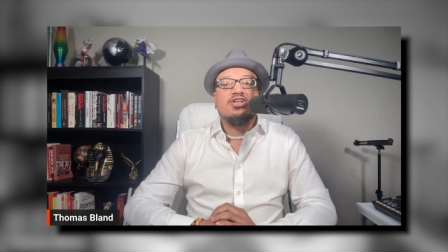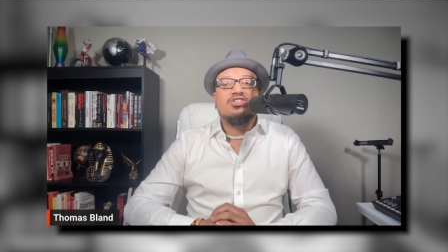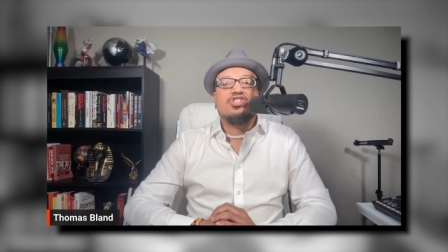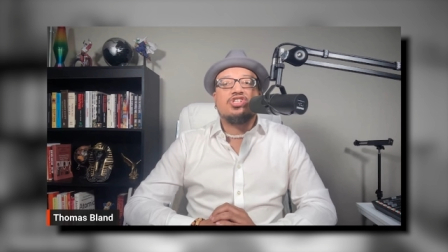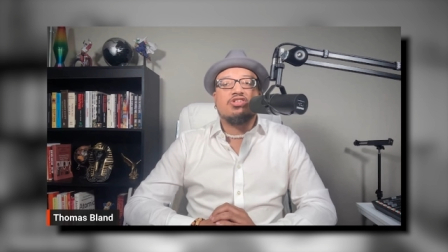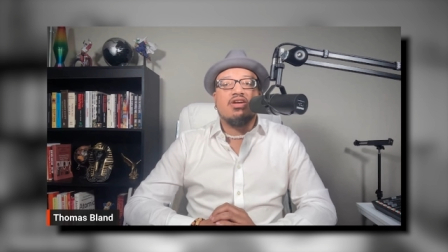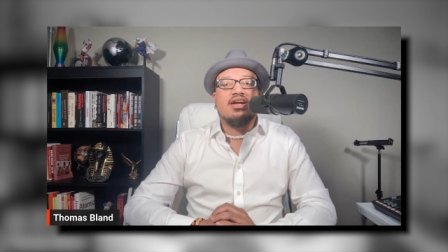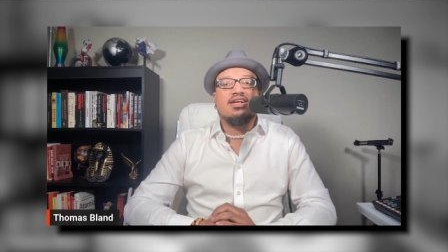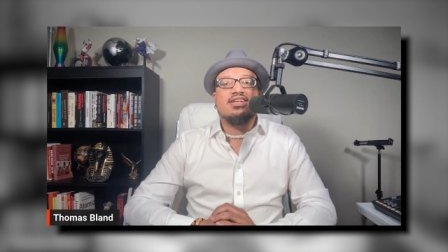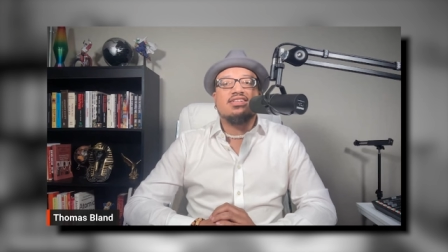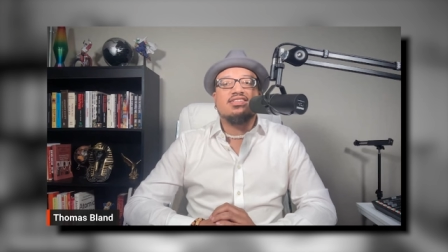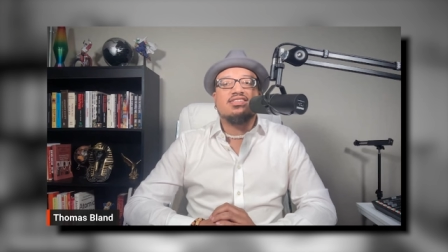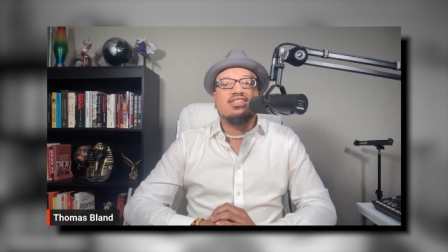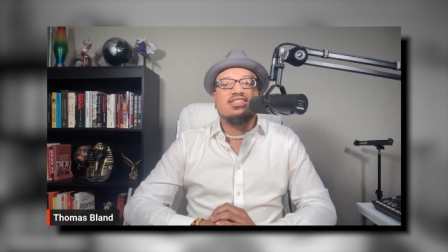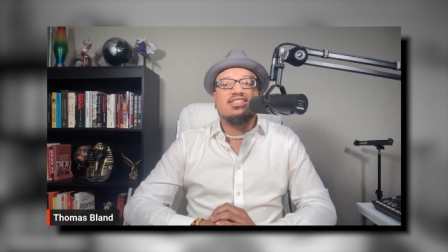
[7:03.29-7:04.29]

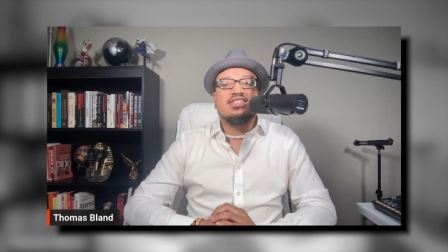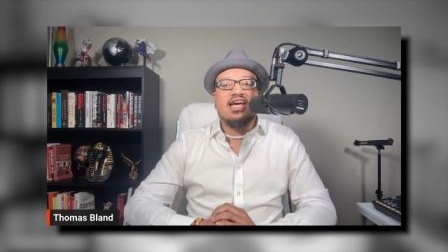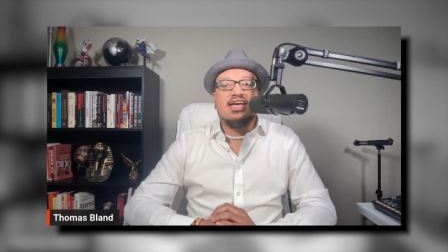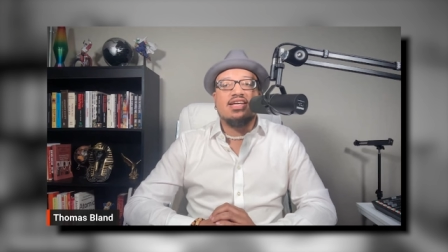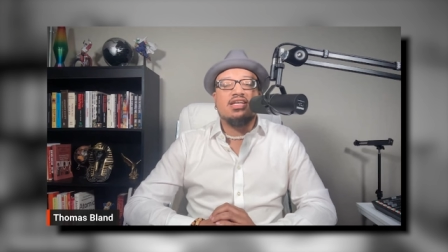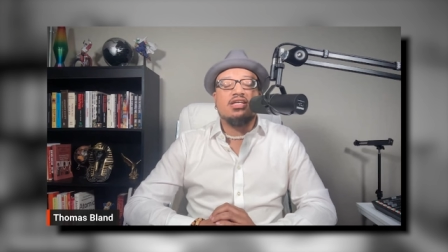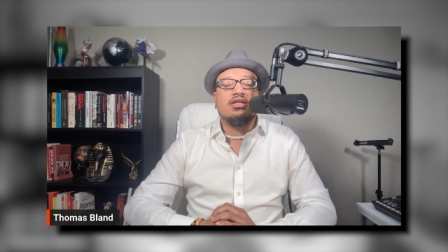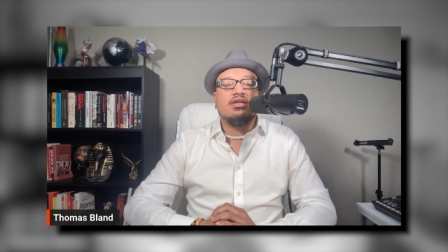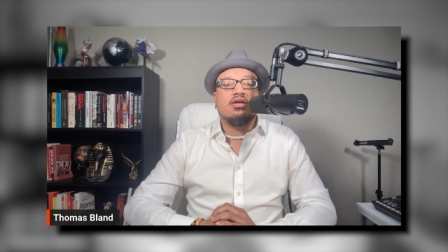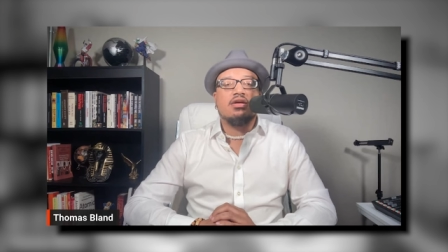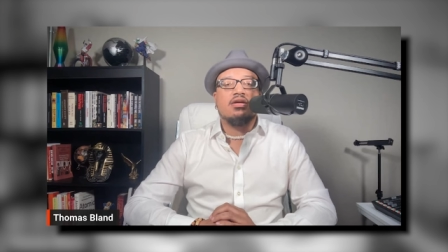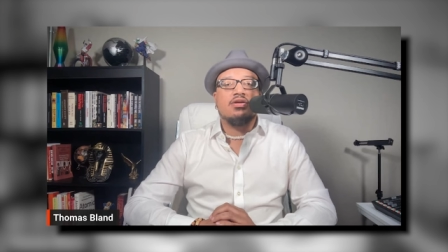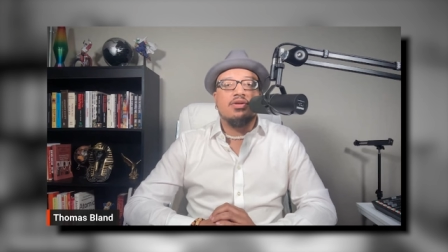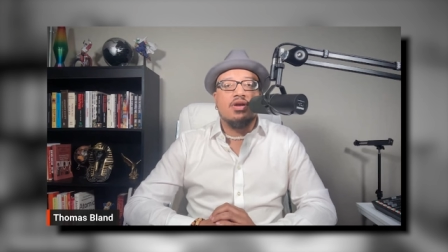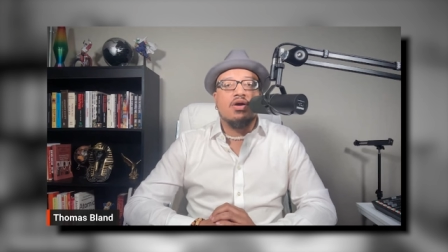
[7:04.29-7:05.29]
trying to date
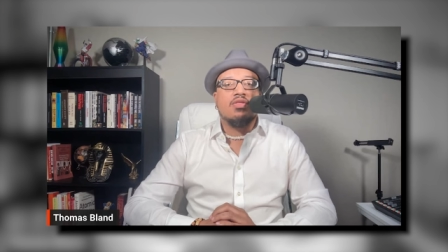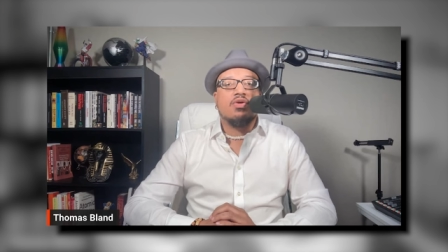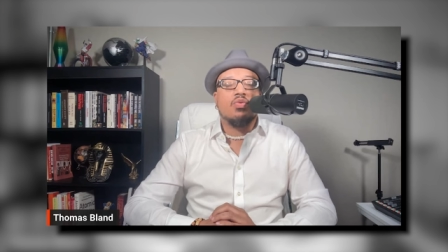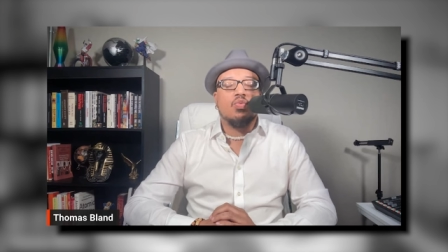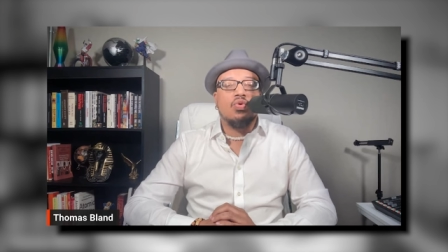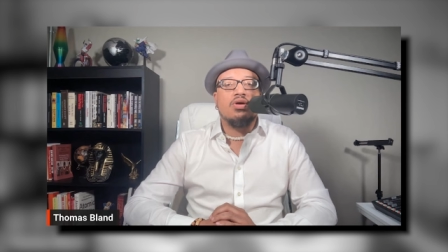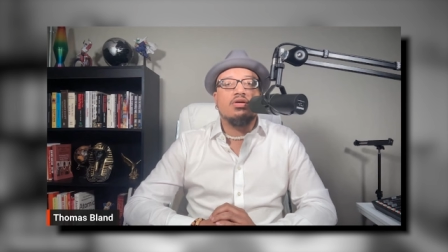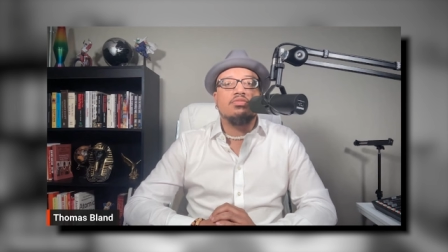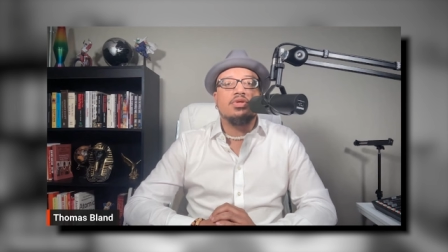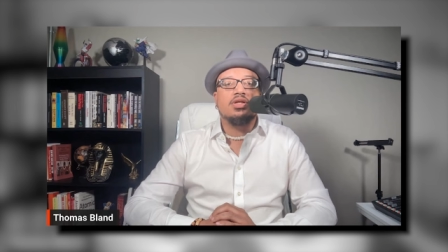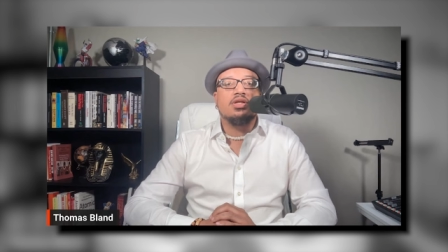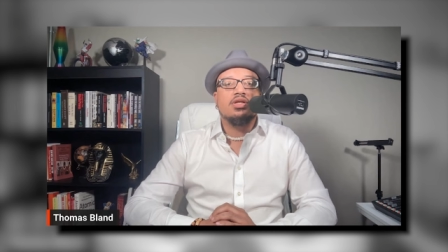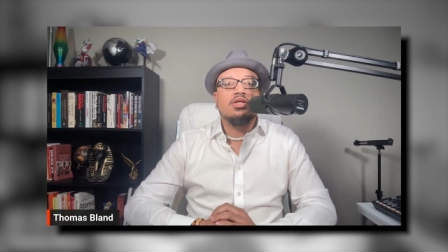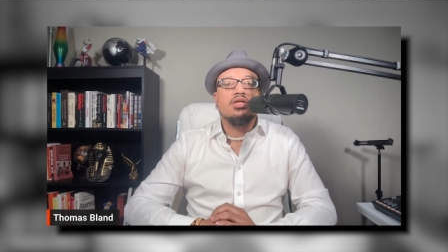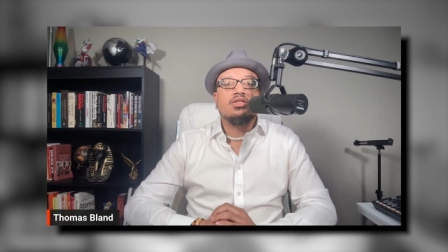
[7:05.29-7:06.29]
another
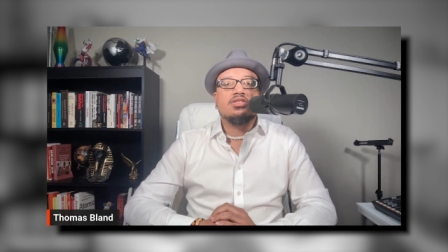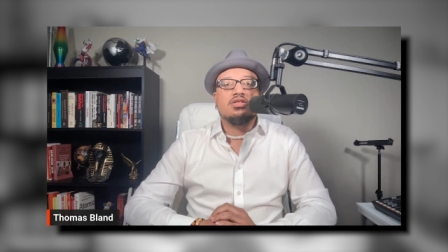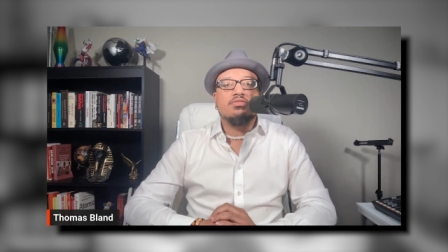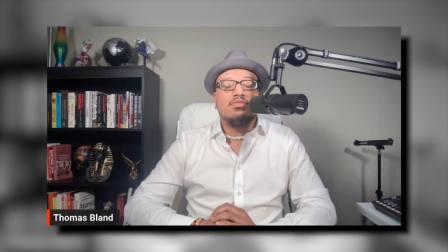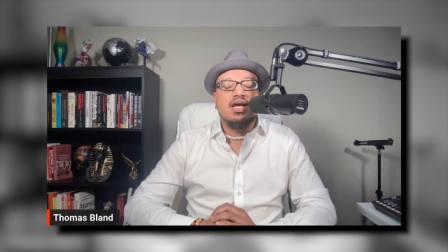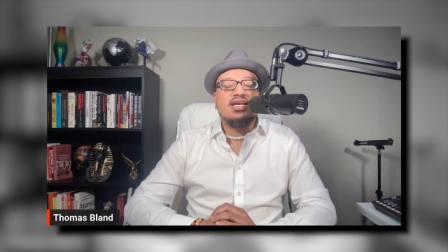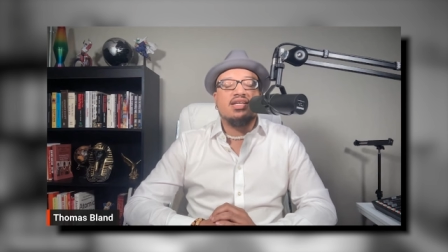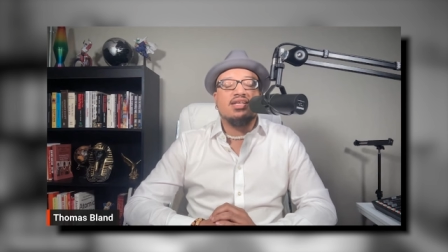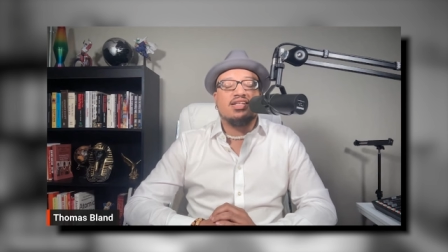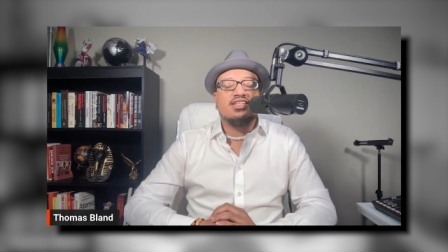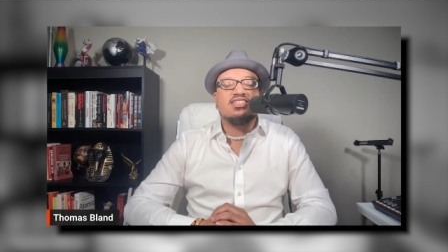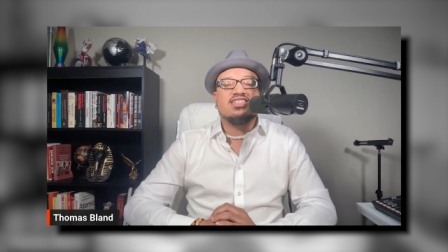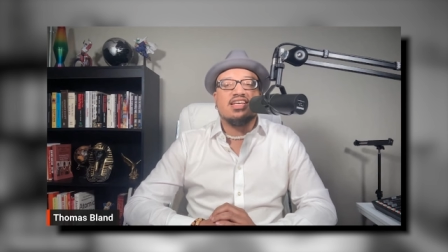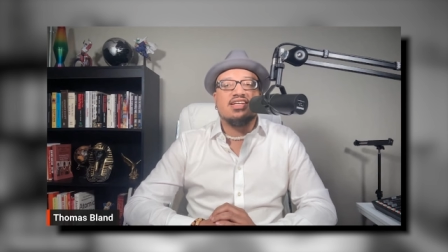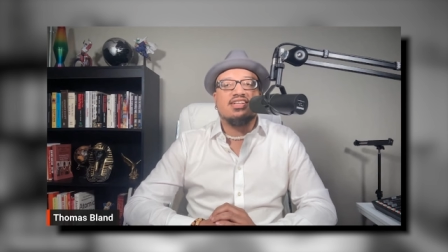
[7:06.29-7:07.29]
woman to make
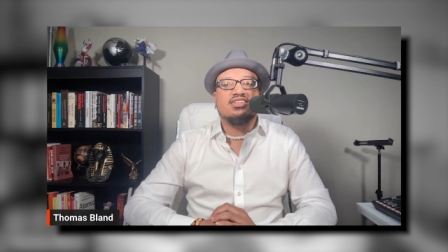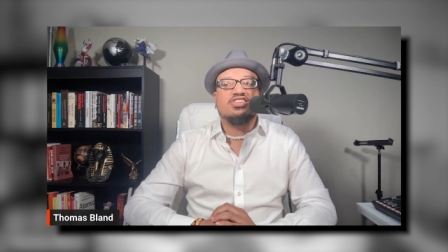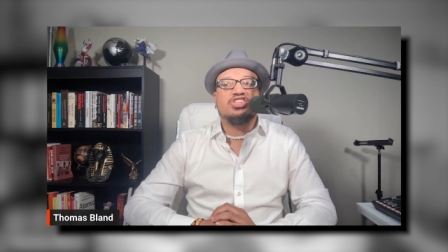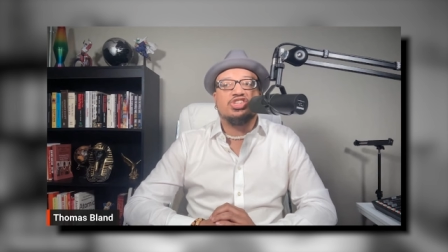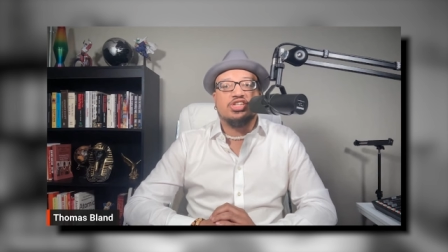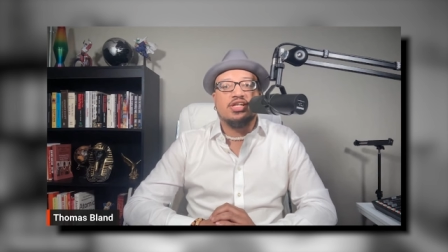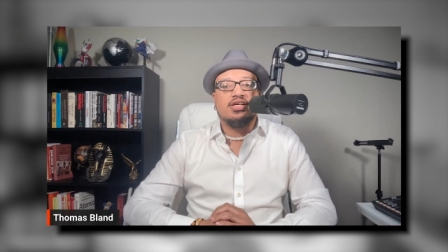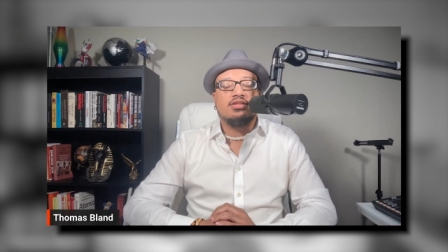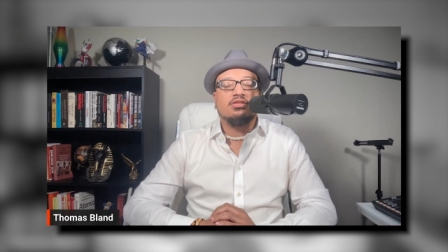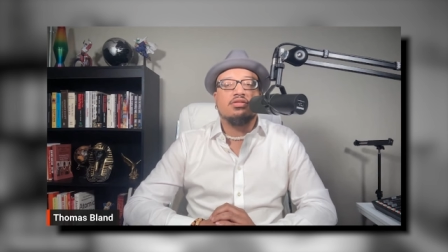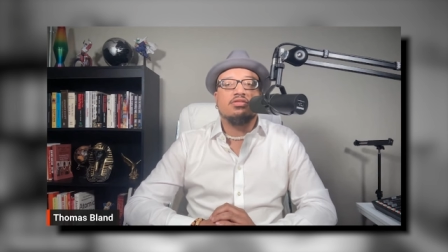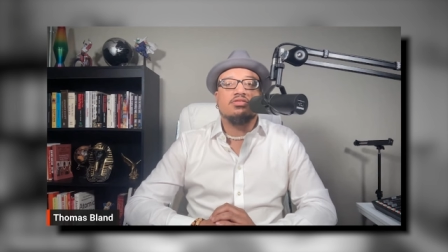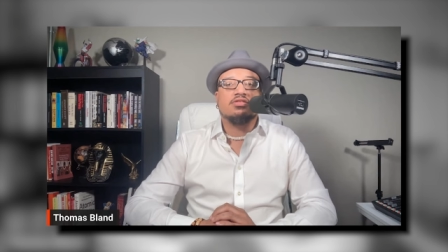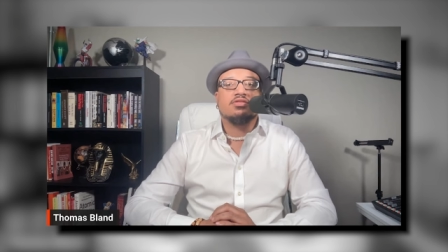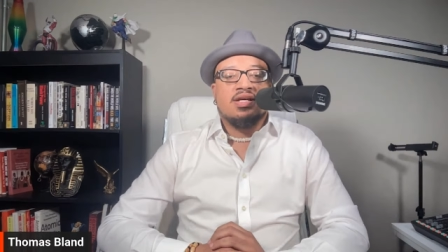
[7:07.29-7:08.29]
his ex
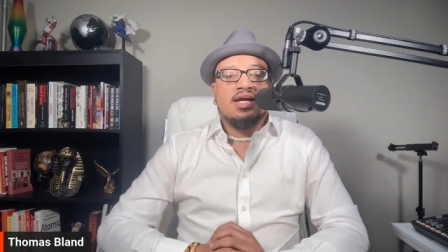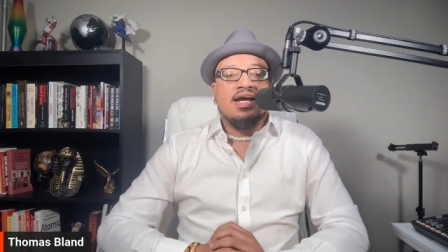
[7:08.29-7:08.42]
jealous.